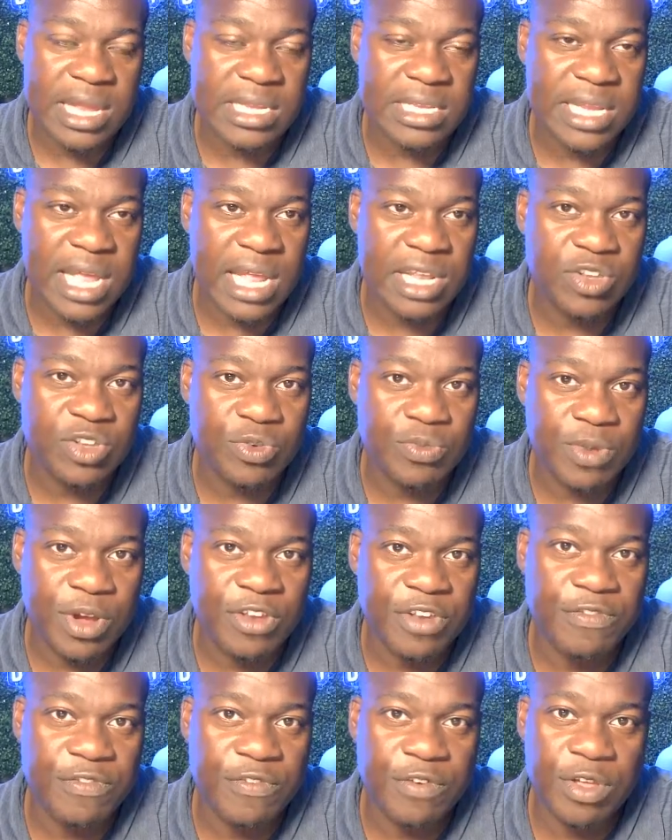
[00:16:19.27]
Is that too
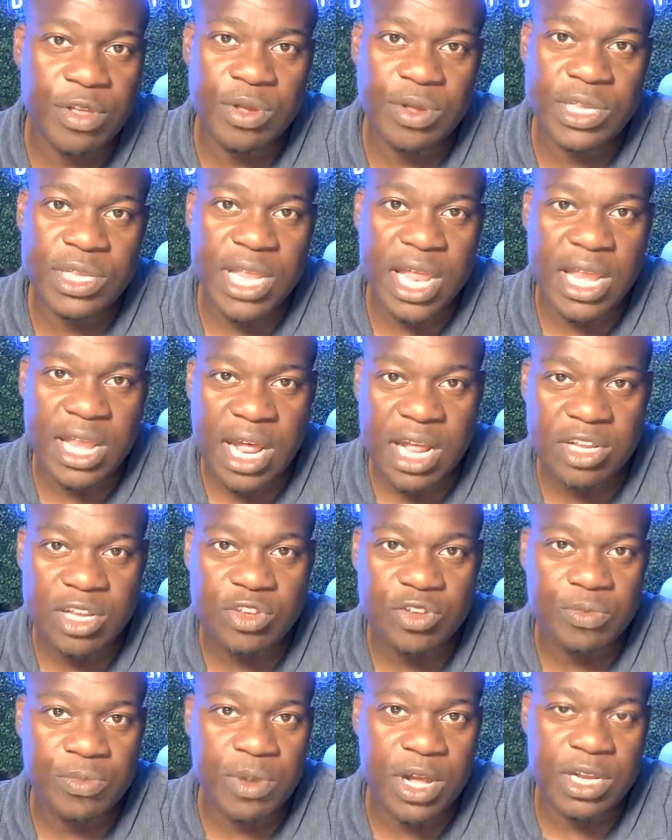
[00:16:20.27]
much for you? Is that not
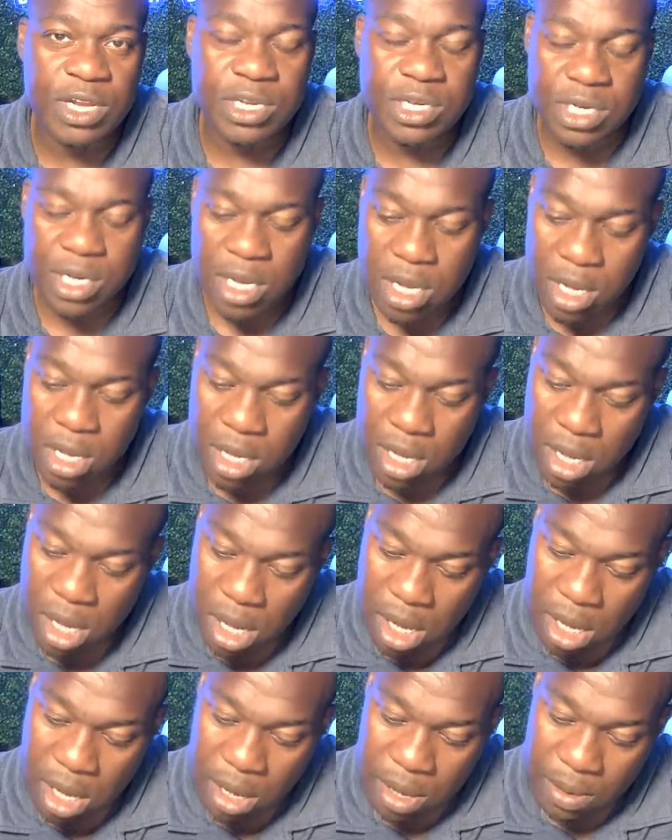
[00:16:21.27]
too much
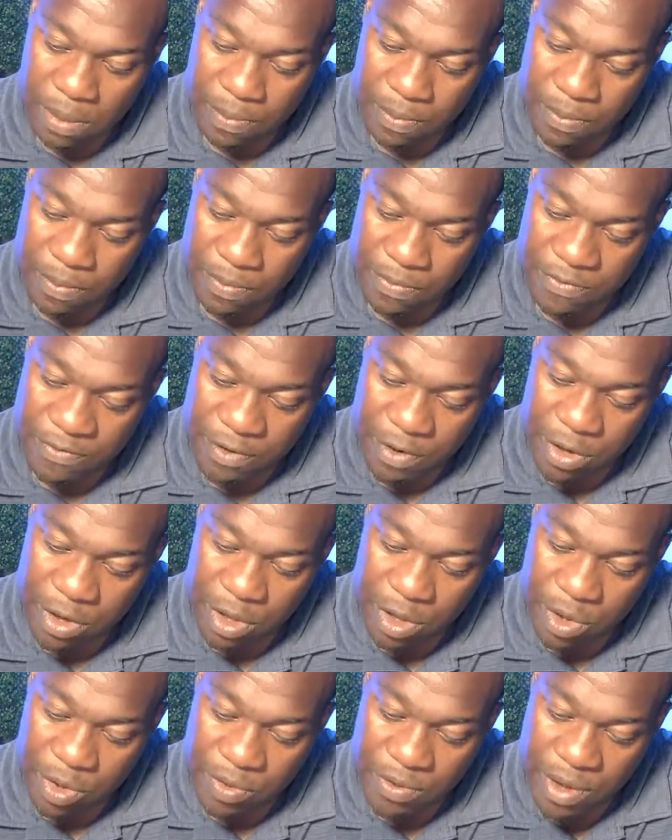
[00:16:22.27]
for
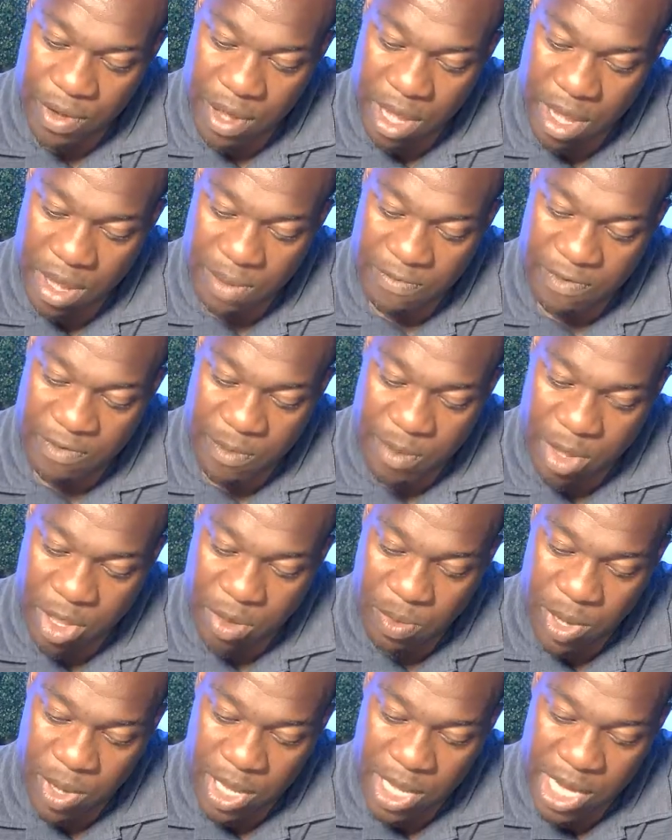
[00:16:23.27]
you from a
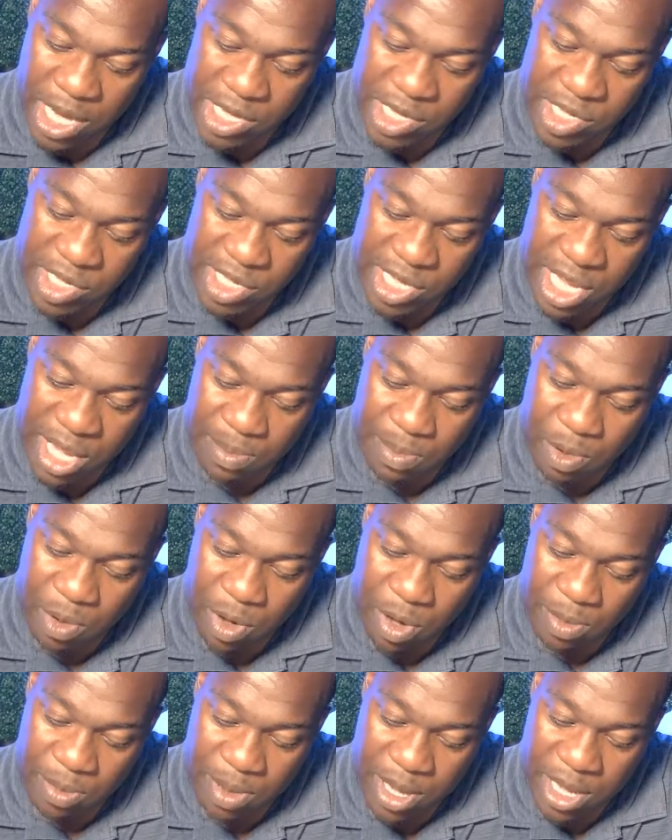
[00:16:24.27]
communication
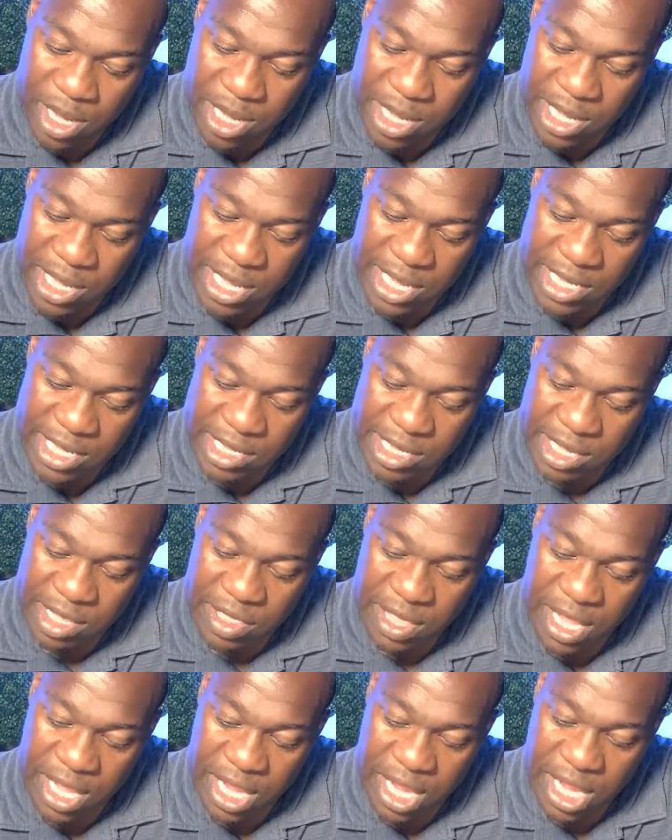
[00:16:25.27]
standpoint? But it gets the
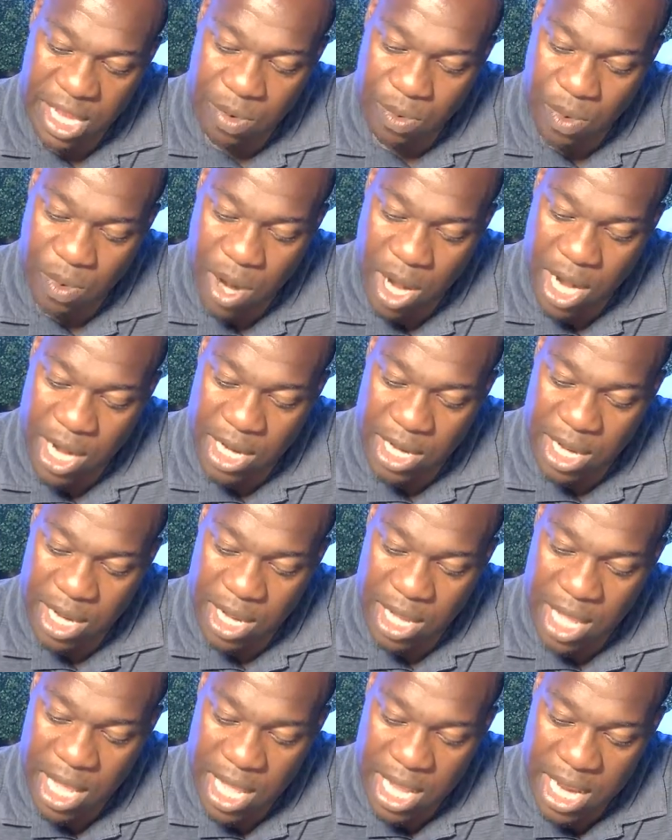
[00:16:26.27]
thing in
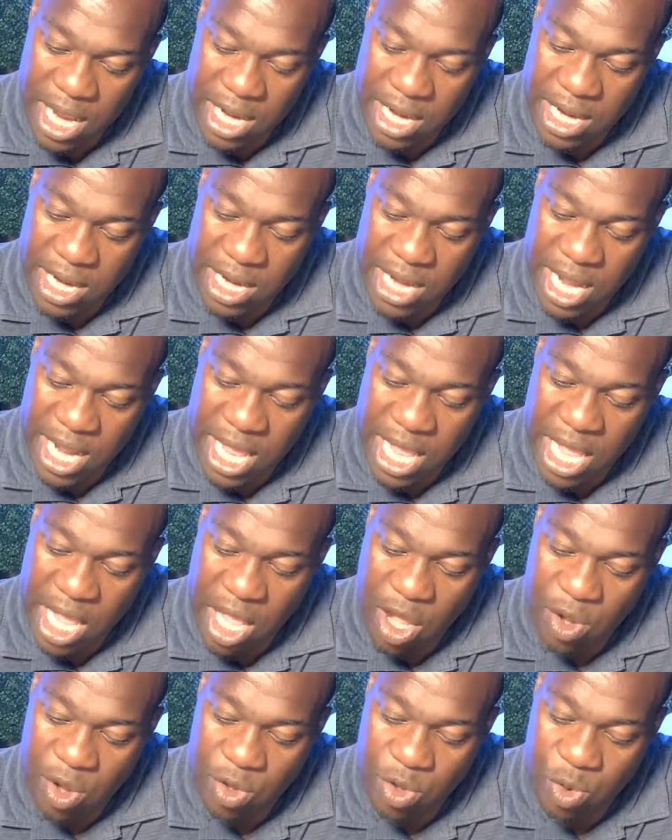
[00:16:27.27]
writing, and then
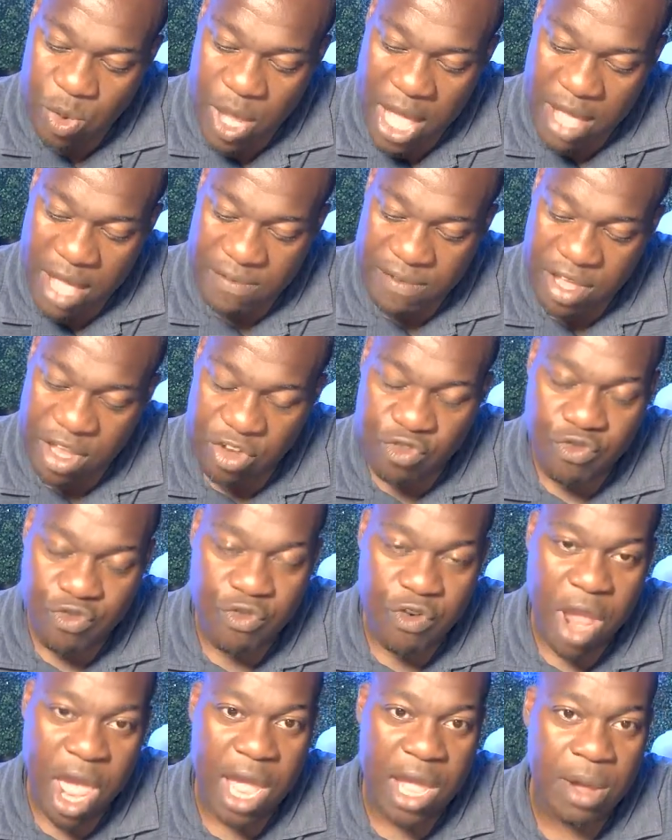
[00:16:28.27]
now you have a
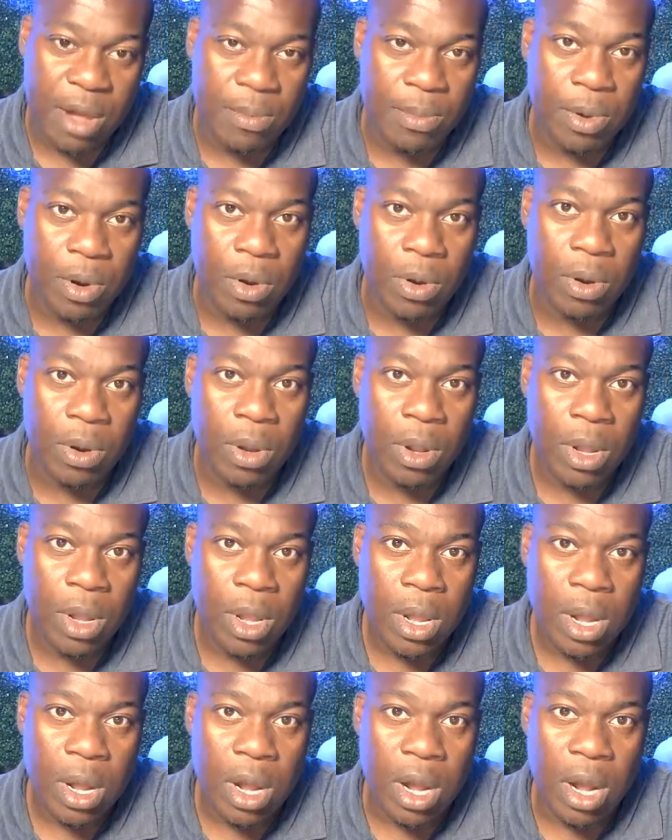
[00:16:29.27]
trackable
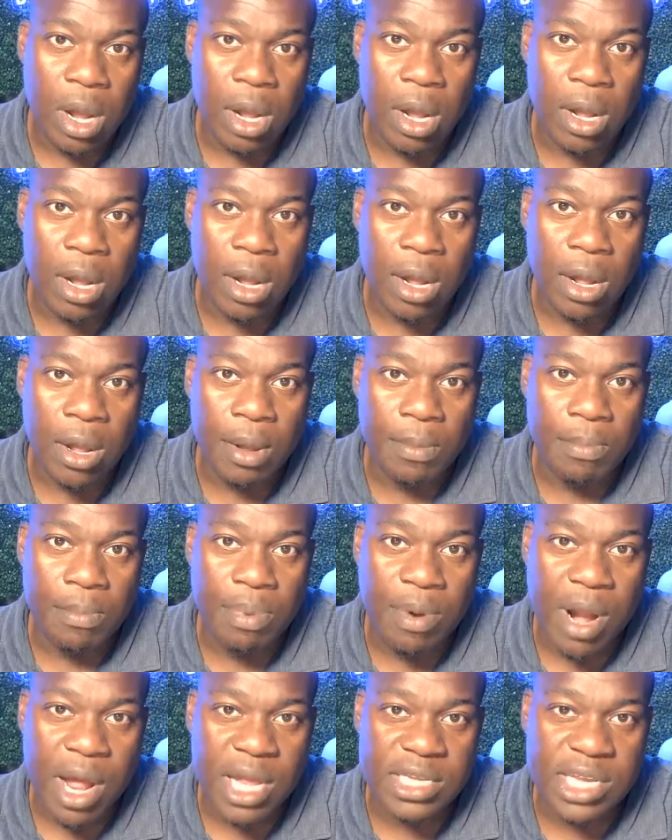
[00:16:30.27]

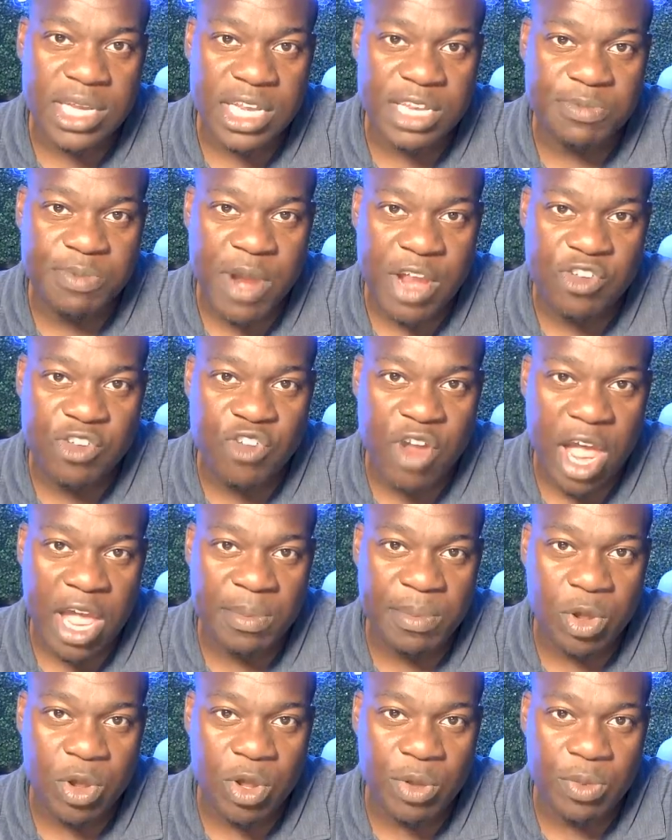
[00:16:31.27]
process,
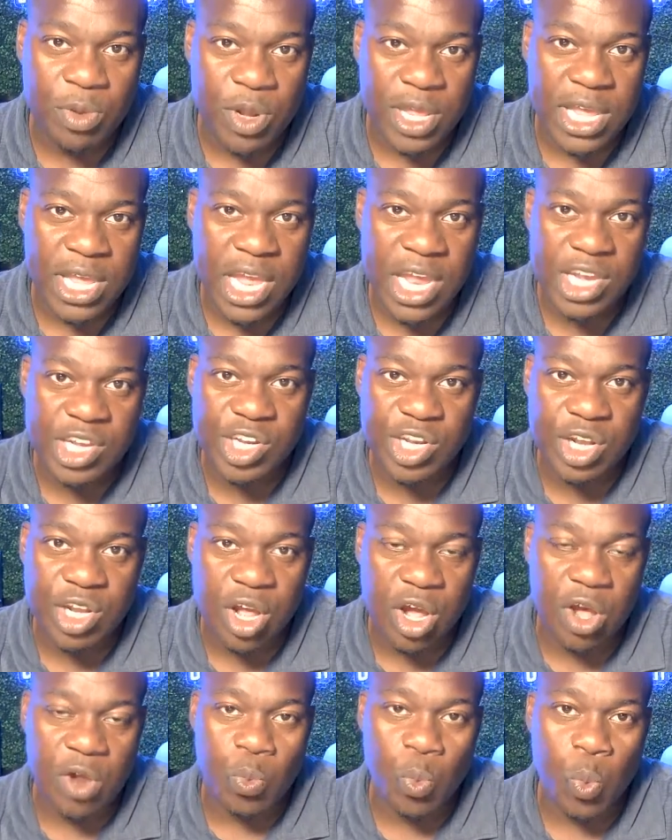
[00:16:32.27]
trackable communication
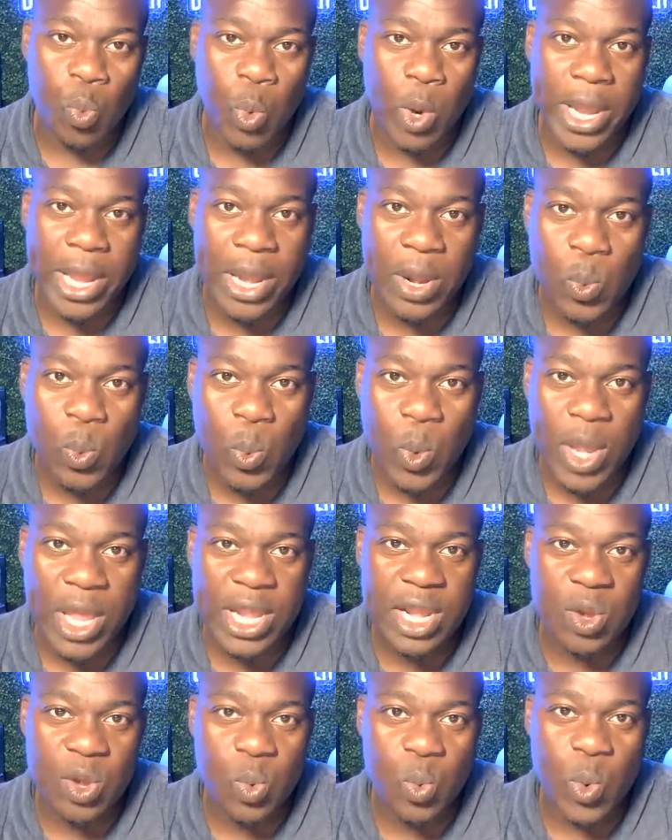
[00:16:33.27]
on
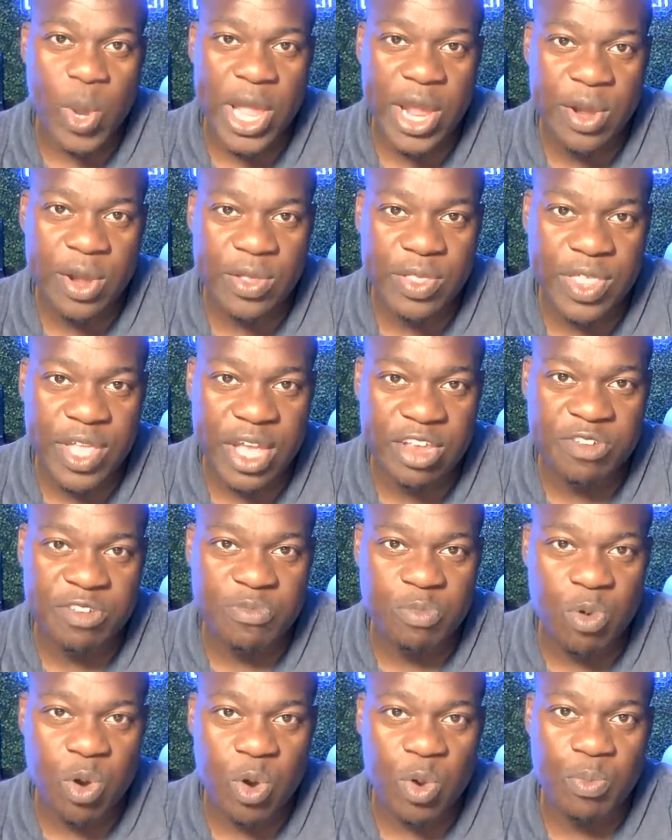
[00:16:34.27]
when and where things
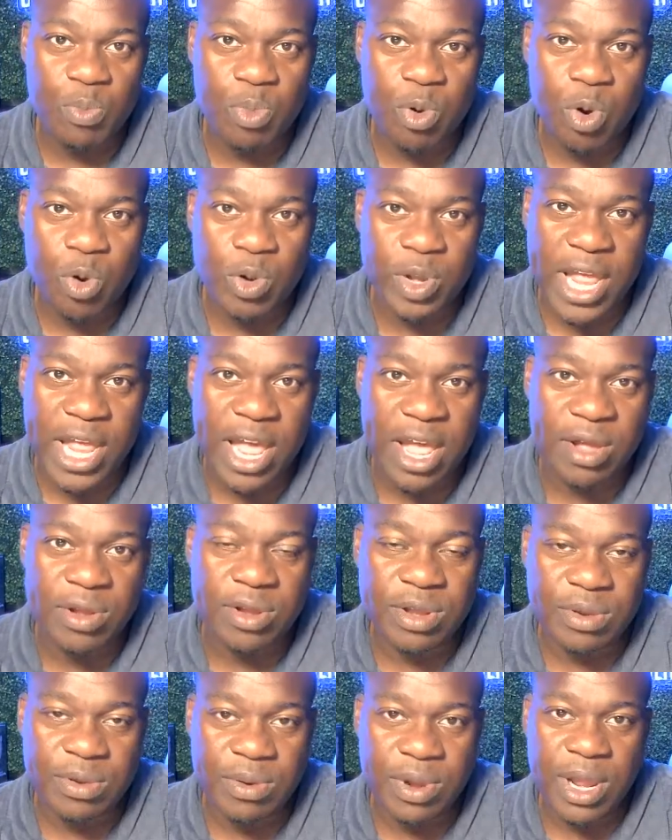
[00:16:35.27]
broke
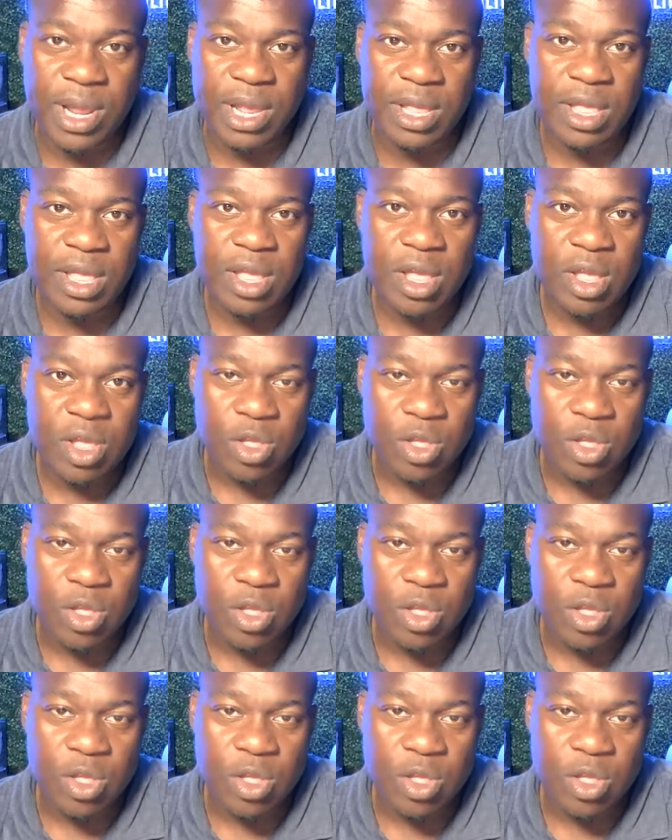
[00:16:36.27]
down, right?